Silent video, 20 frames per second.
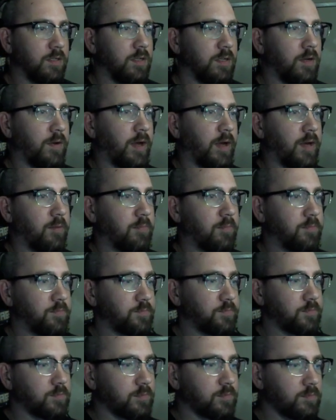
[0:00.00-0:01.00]
Okay.
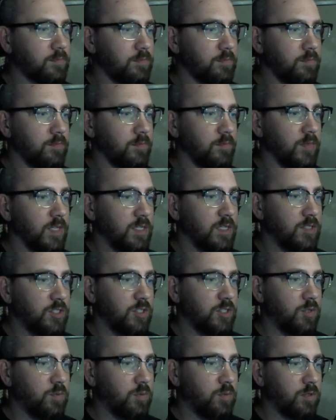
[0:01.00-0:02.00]

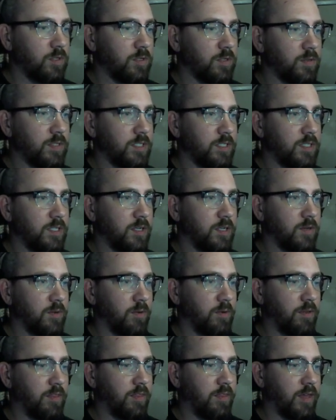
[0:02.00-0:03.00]
So we're going to
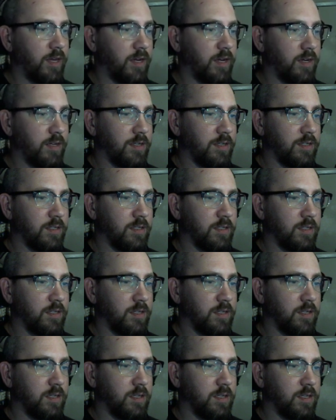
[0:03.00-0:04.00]
go there.
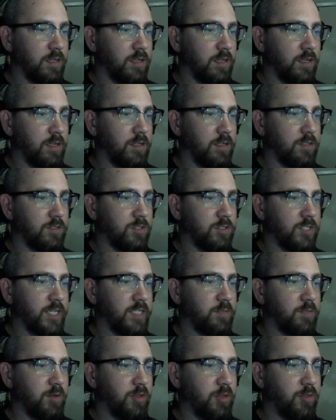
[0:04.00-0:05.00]
Takes
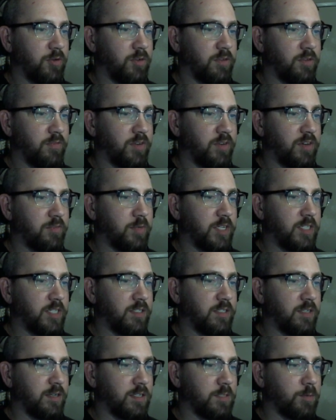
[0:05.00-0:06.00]
me 35 minutes,
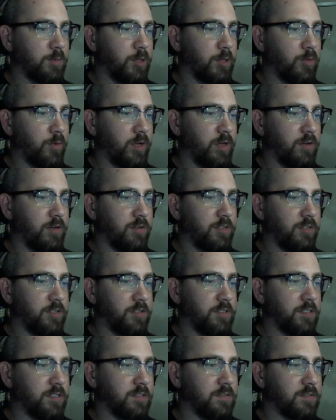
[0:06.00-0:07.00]
costs me 300
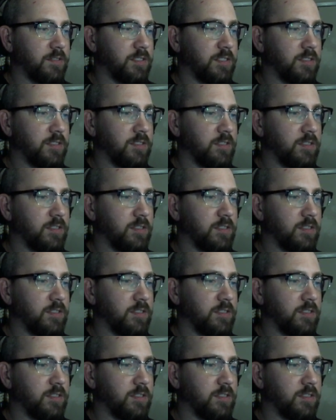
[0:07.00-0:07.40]
euros.